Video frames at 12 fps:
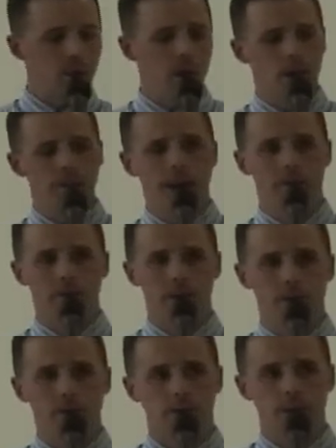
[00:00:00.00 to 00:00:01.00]
part of that
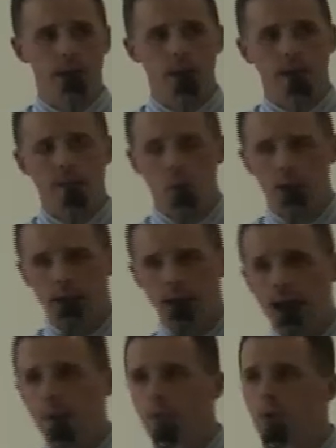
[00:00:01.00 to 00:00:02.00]
verse that what
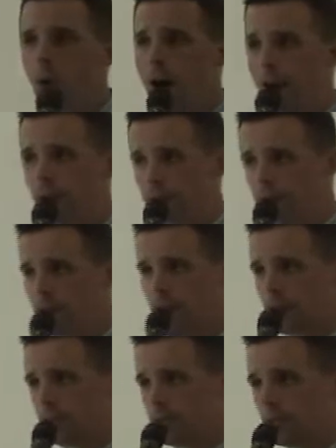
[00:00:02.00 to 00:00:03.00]
God requires is
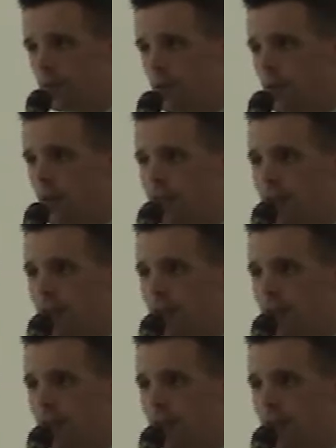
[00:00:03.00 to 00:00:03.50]
this.